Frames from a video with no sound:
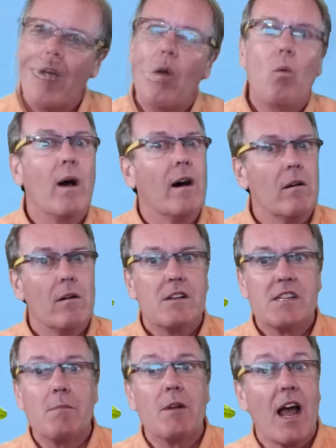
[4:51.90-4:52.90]
Well,
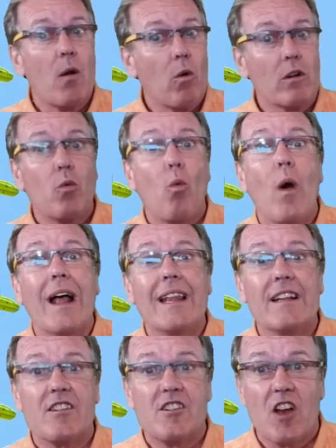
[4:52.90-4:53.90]
Jim and I worked well
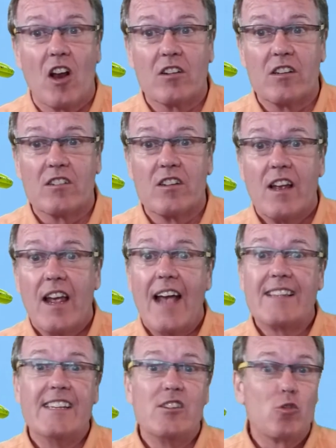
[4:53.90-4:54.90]
into darkness
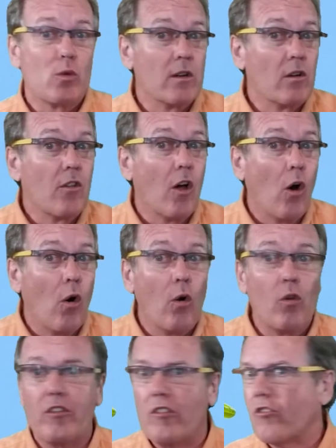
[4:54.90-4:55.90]
as he drilled the
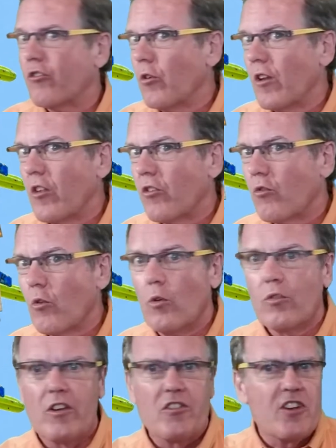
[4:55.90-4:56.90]
holes, inserted the
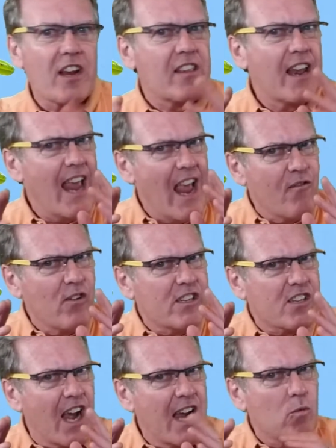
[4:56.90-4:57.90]
screws, and checked that every
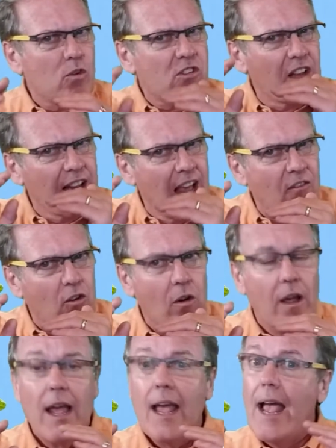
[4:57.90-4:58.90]
sign was level.
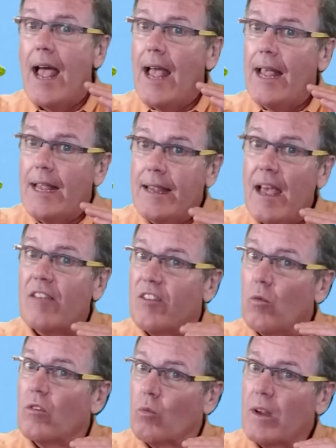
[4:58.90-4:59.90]
Yes, it
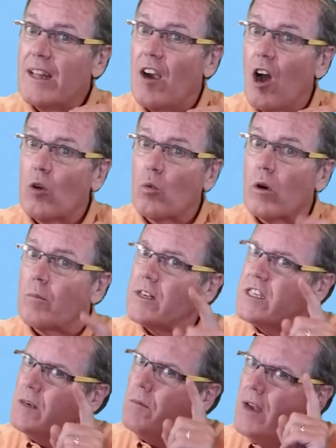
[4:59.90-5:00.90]
was really hard work, but
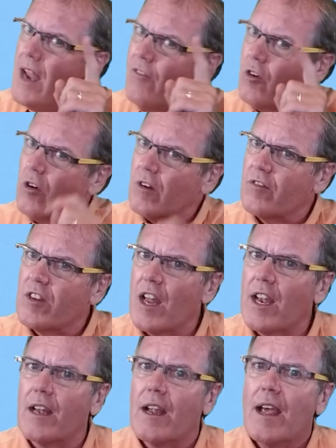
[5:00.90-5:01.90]
Jim never could have
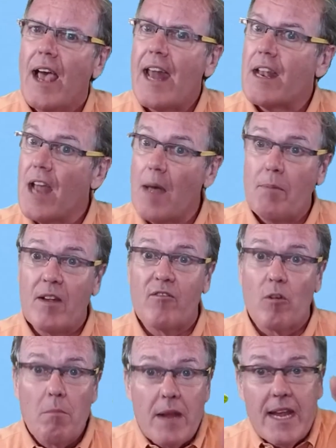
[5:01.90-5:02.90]
done it had it not been
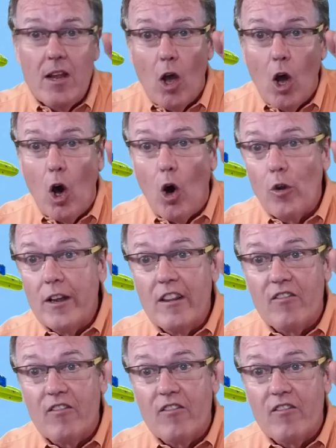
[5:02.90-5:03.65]
for me holding the